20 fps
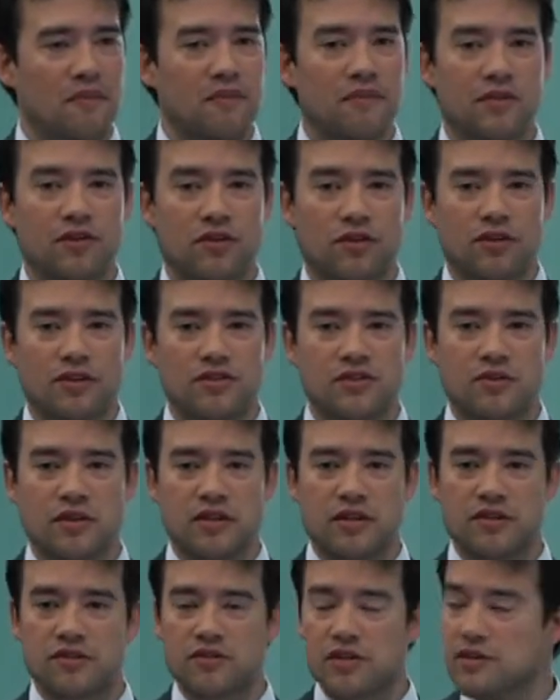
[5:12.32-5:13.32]
so that's quite
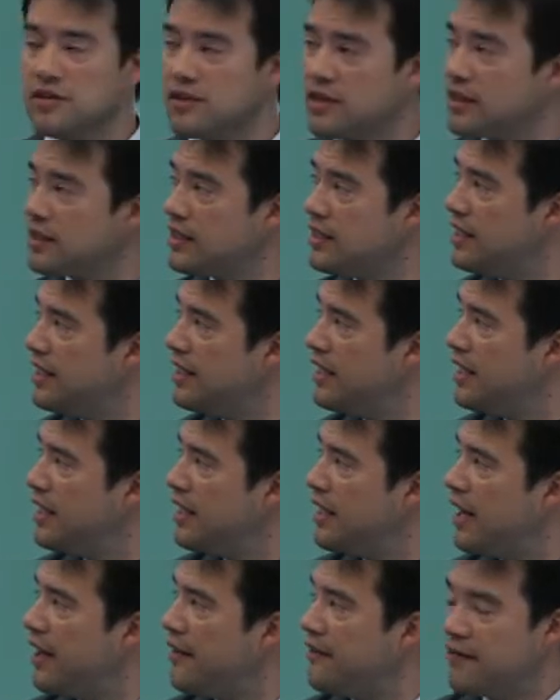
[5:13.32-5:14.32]
interesting.
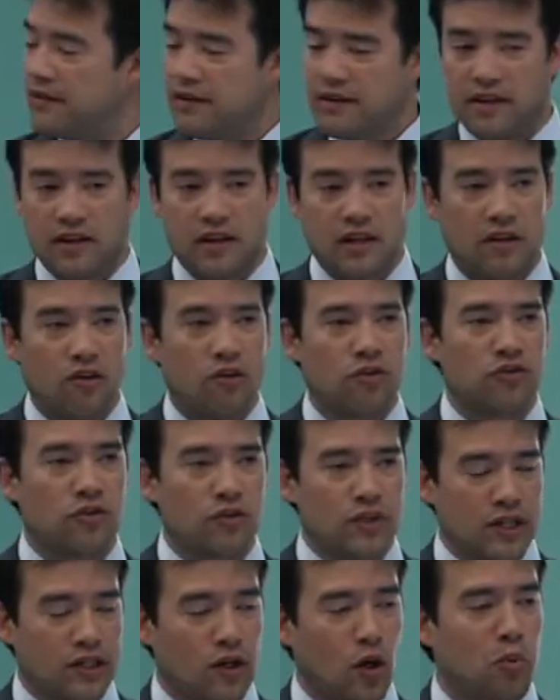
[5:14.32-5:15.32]
And also
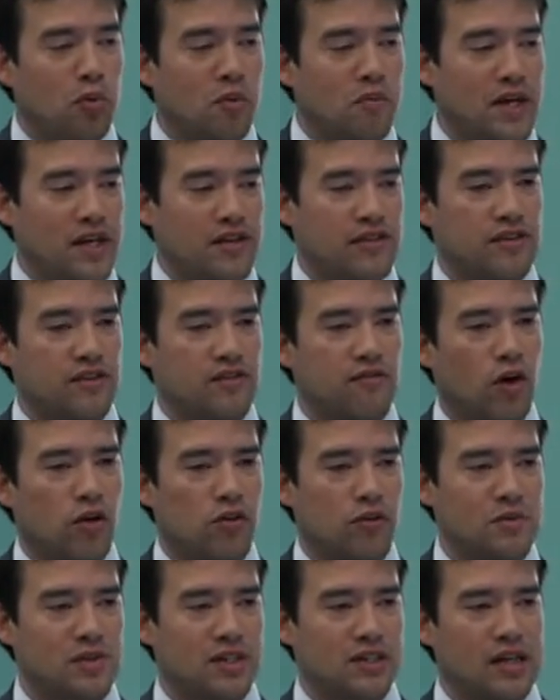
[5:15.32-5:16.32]
on a global basis,
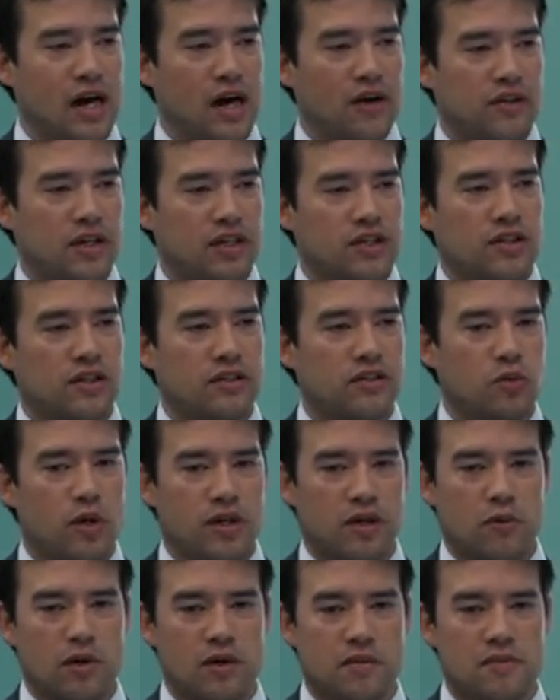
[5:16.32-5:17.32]
volumes are down actually
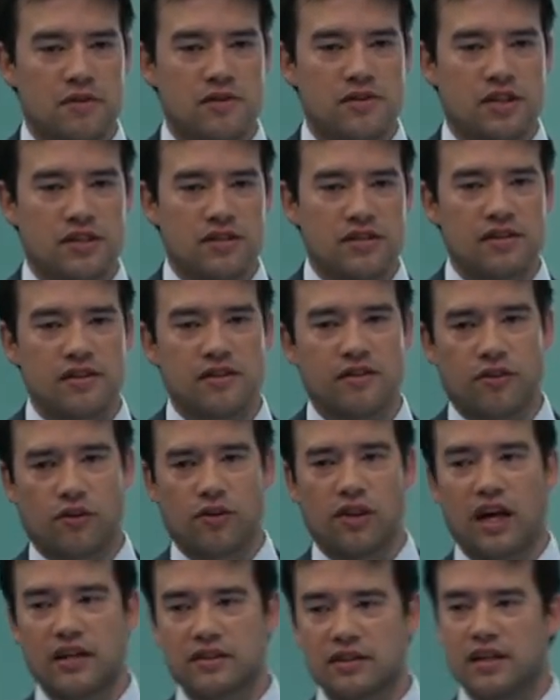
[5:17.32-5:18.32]
21%. So
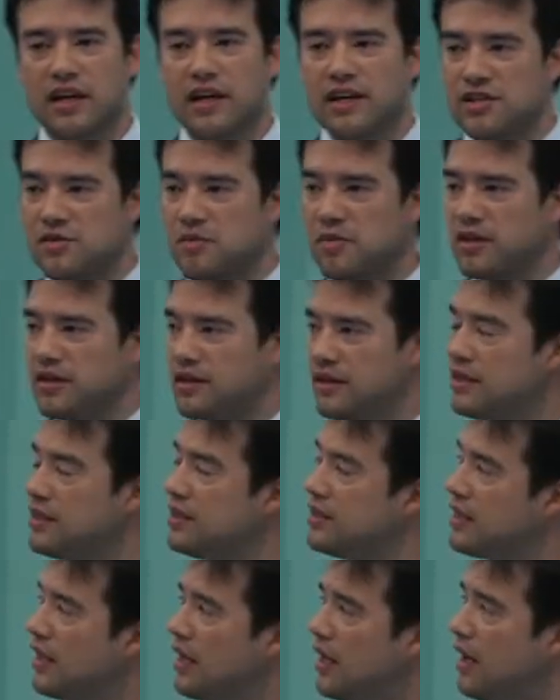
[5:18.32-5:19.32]
London has been
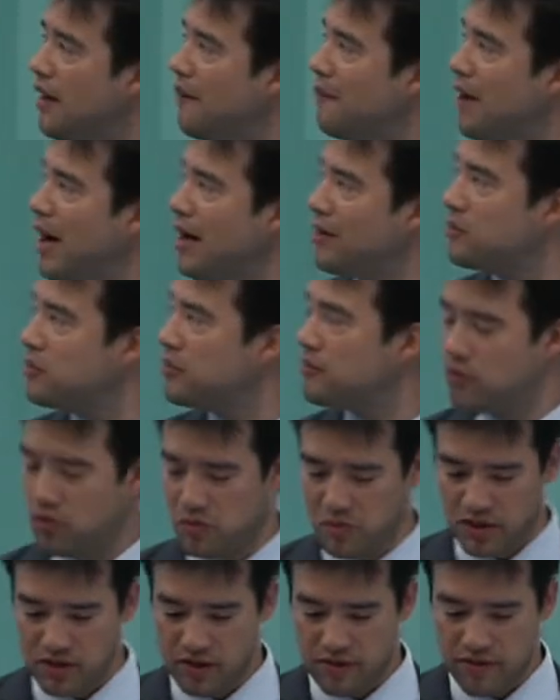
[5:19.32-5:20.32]

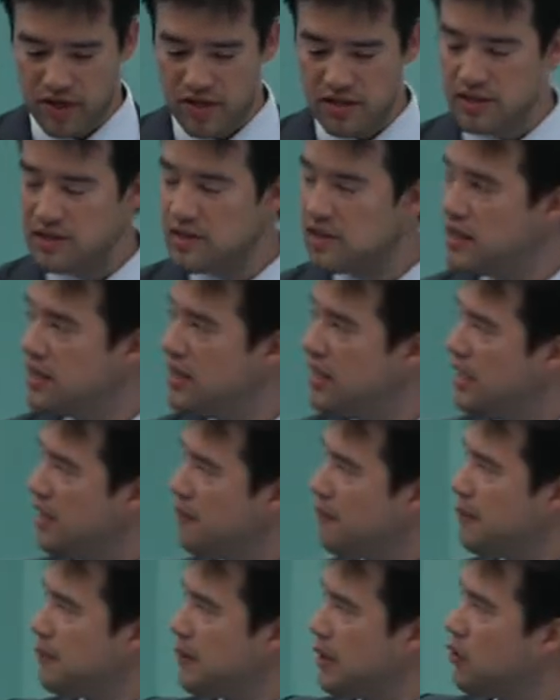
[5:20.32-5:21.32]
outperforming the rest.
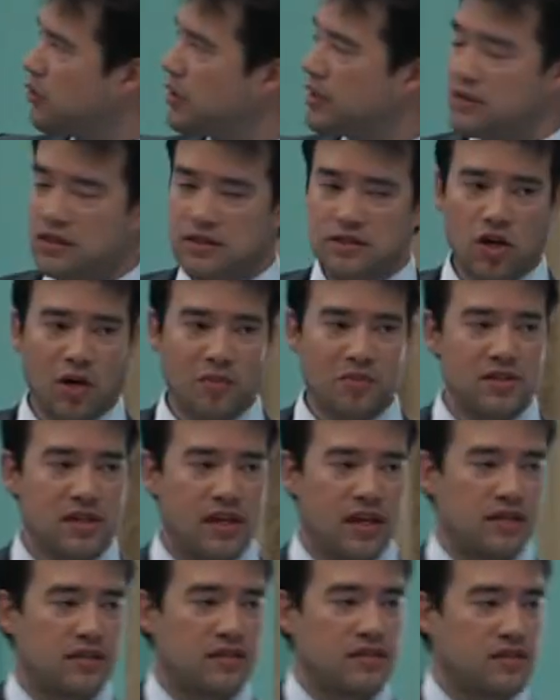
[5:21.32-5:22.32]
When we look at the top
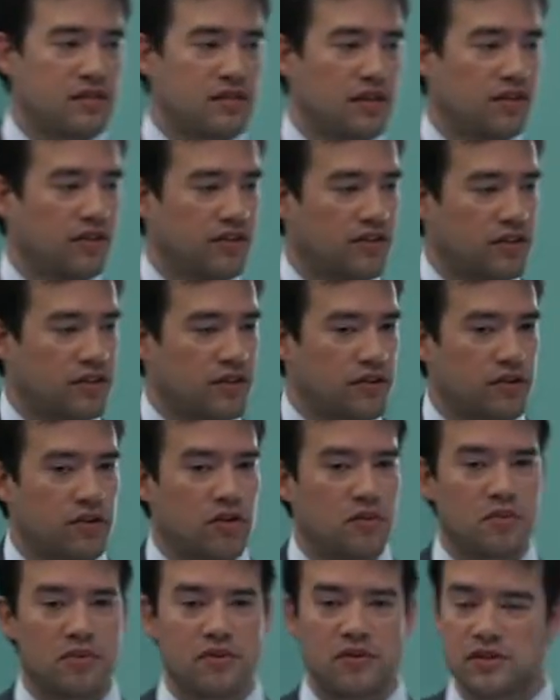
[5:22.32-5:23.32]
10 deals in
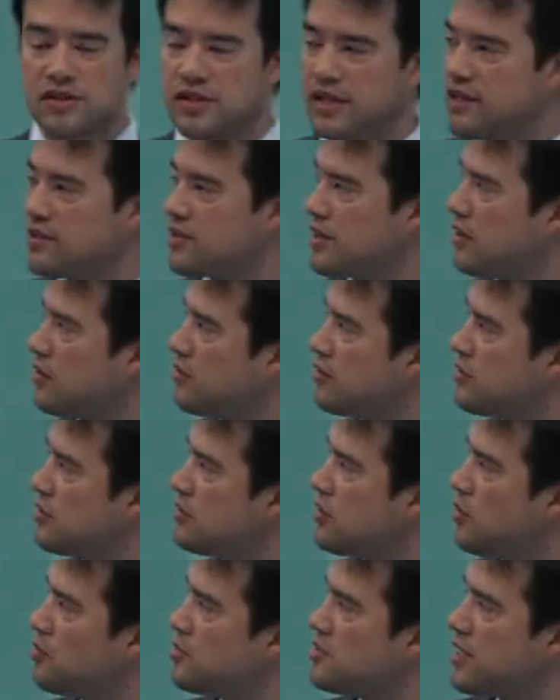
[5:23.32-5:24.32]
Europe, 6 out of the
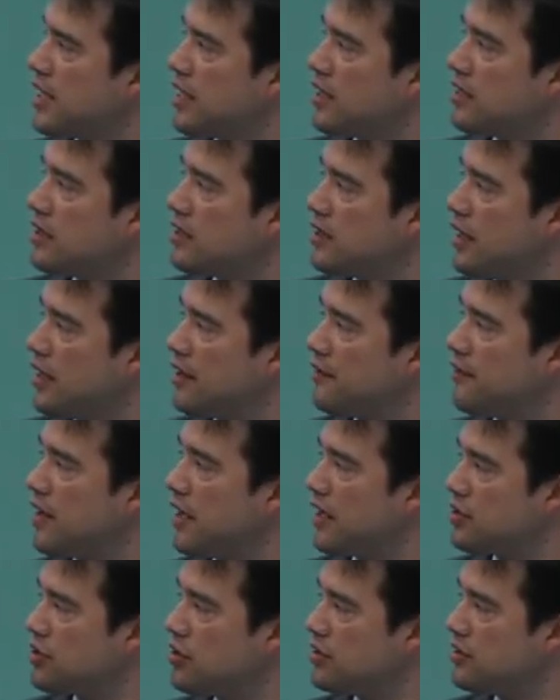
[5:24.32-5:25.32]
top 10
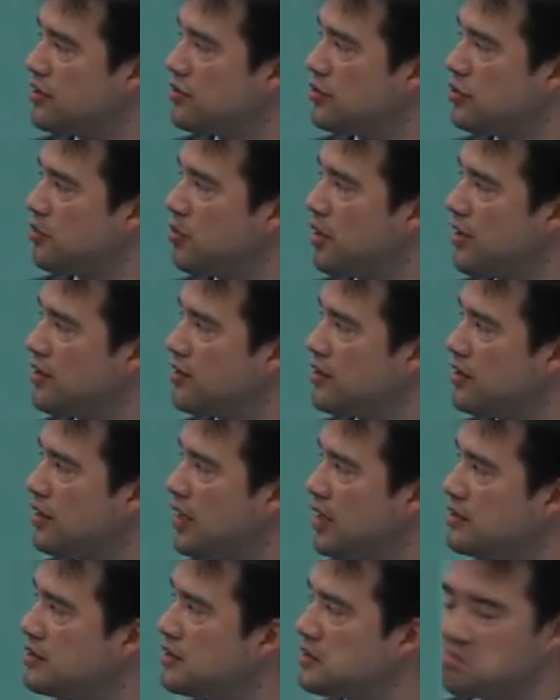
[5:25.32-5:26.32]
actually took place in
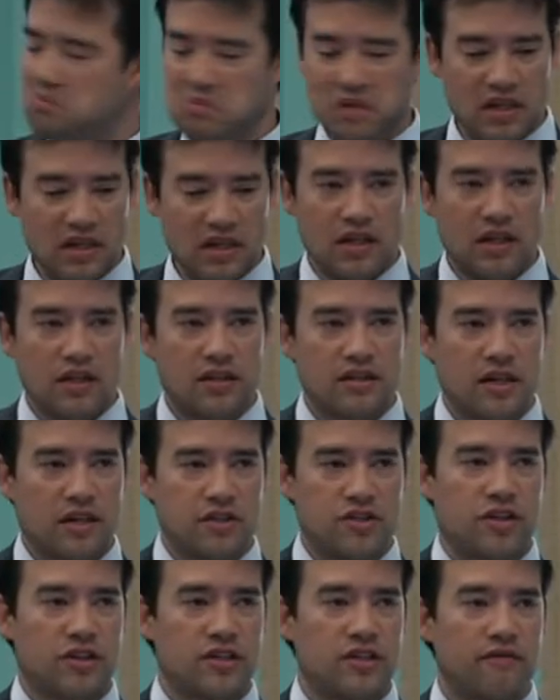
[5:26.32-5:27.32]
London,
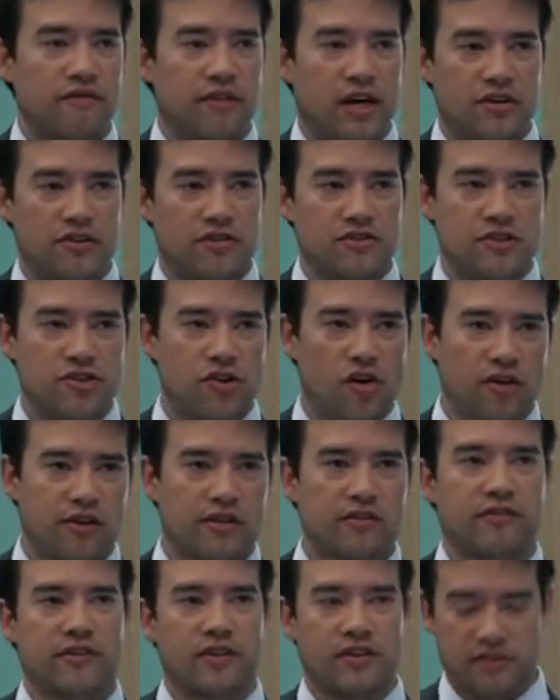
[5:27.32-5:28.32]
touching various
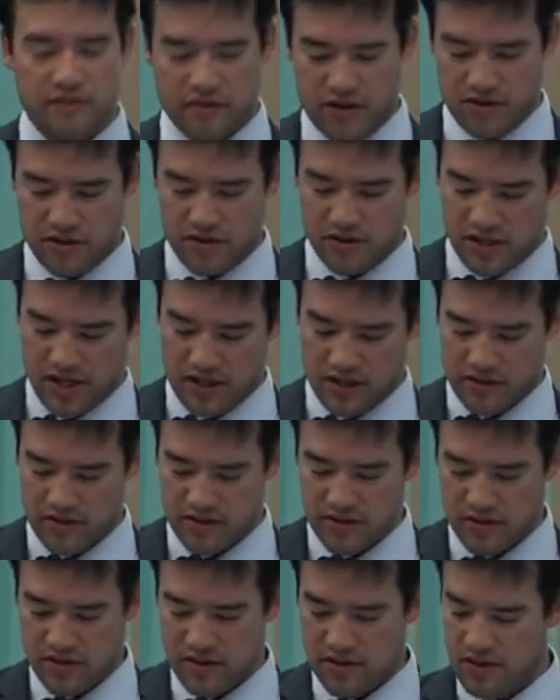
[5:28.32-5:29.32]
geographies, various
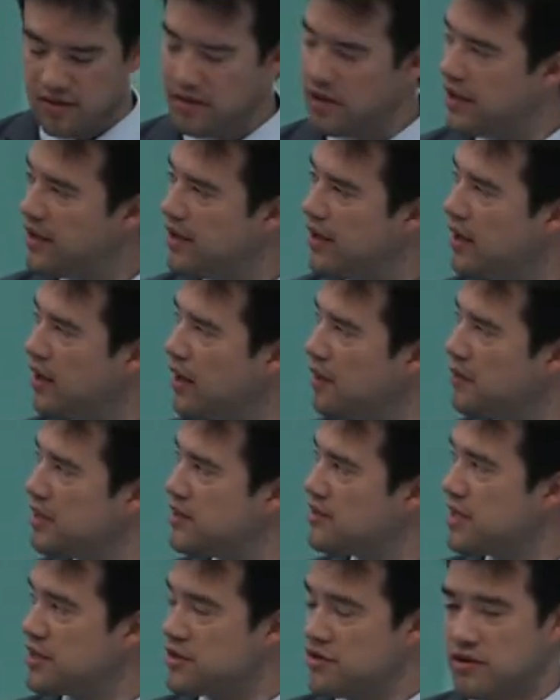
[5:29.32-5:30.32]
sectors,
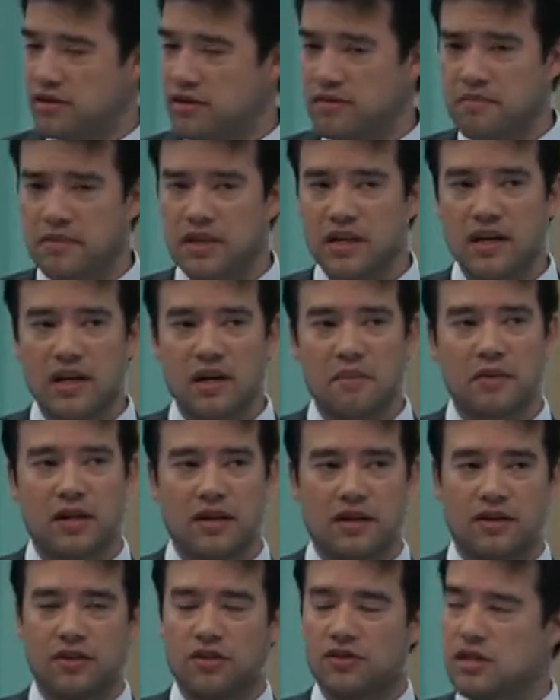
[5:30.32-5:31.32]
etc. But I
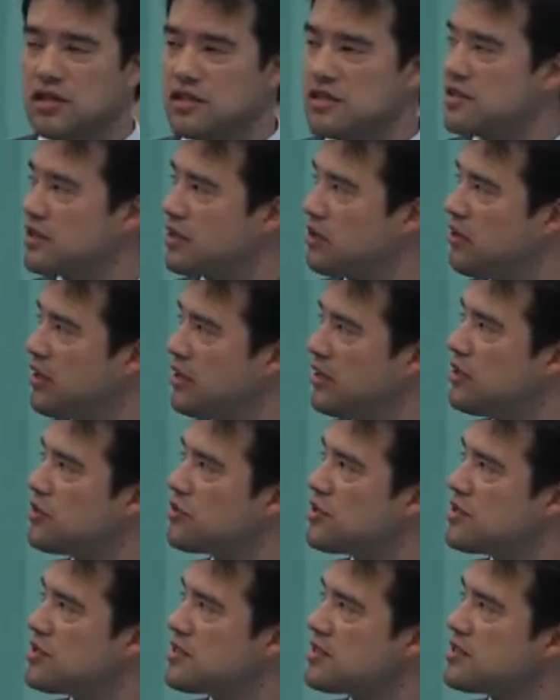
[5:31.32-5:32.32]
thought that's quite
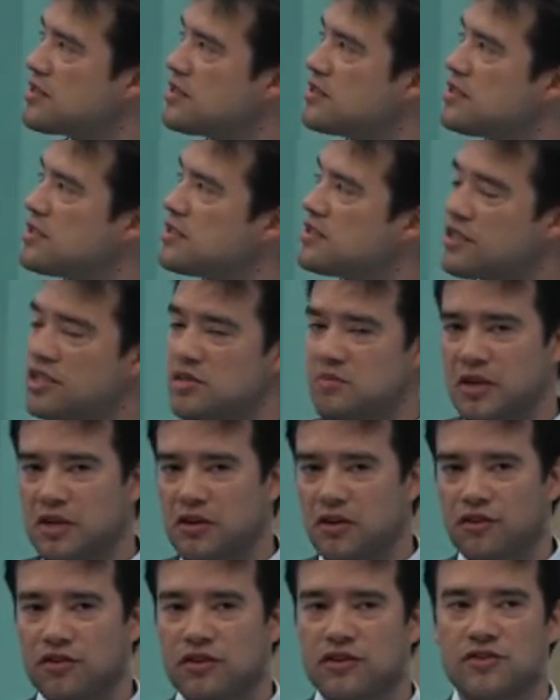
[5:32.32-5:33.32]
interesting statistics
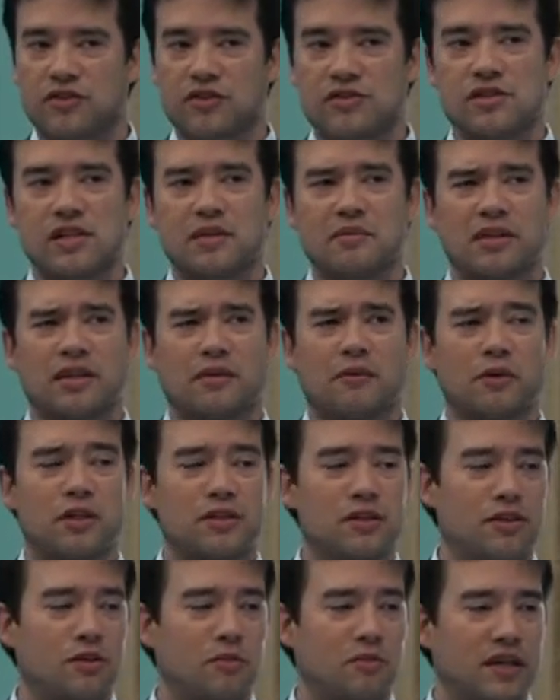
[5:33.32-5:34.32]
because it's not something
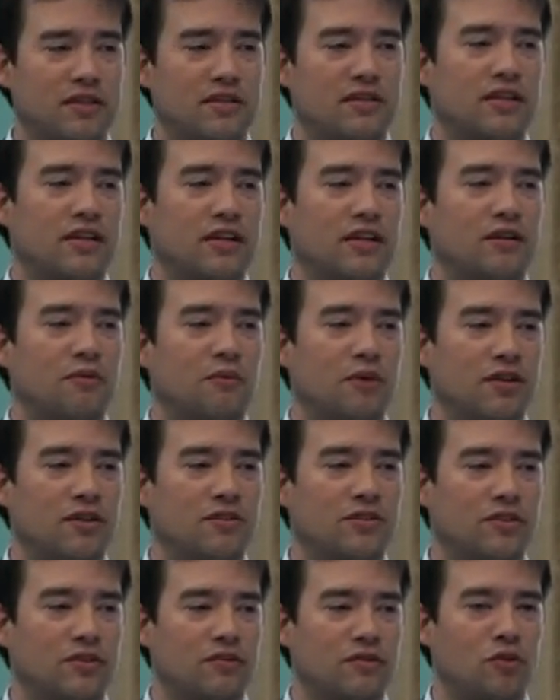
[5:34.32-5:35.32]
you might think when you
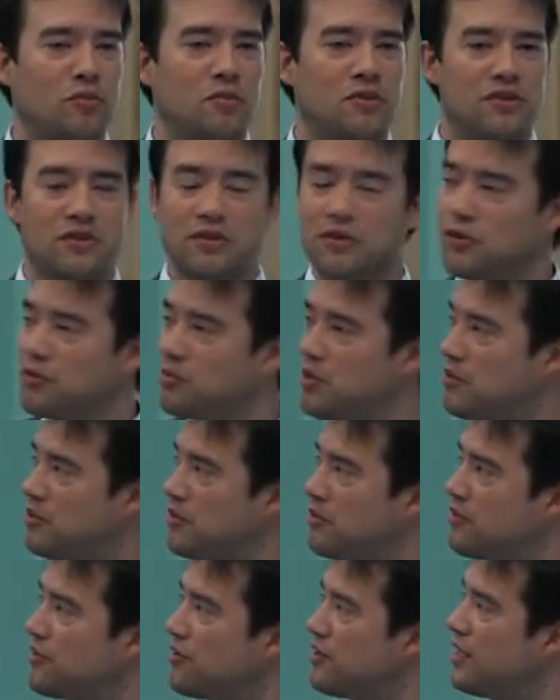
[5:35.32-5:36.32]
sort of open the
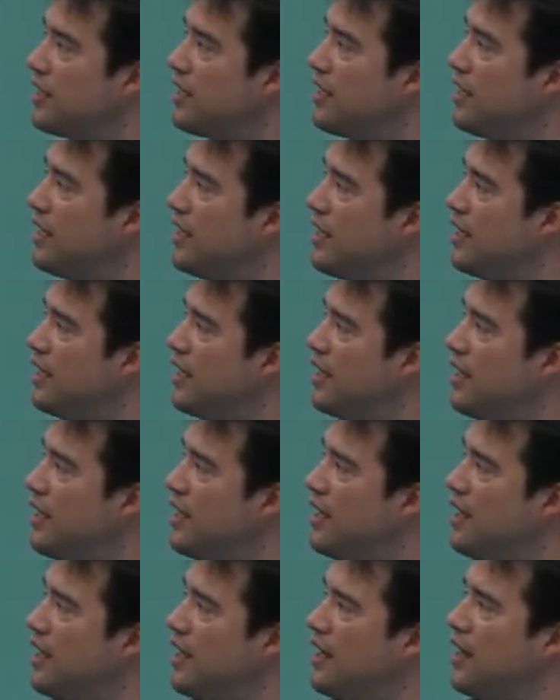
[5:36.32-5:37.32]
newspapers.
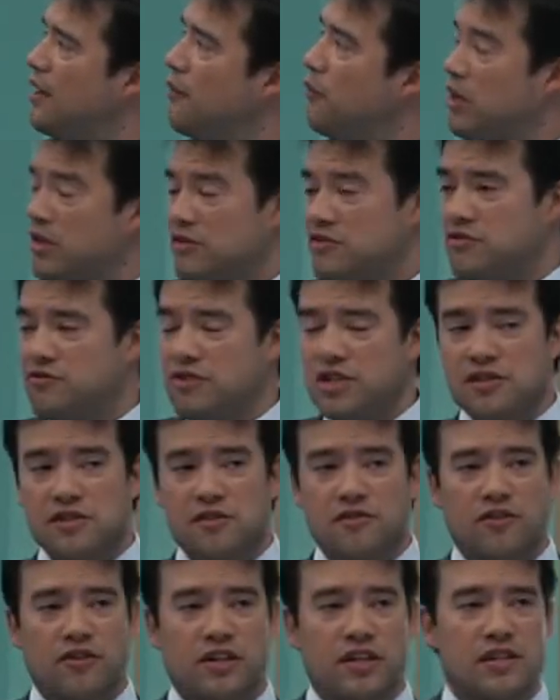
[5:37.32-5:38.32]
One of the reasons
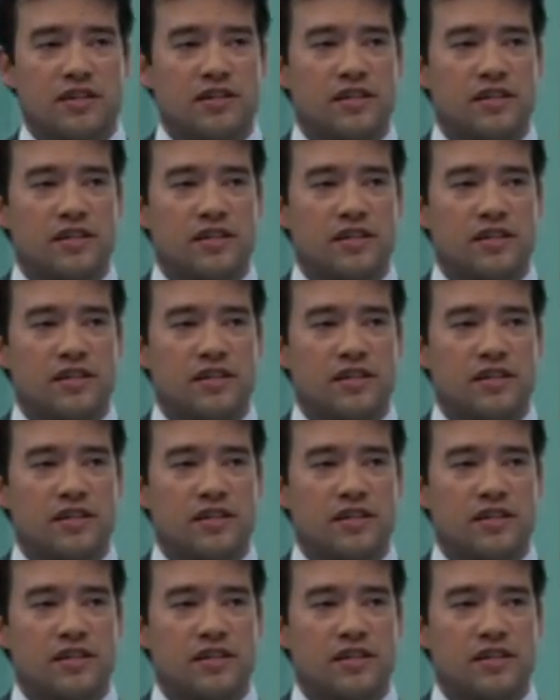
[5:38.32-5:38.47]
for it is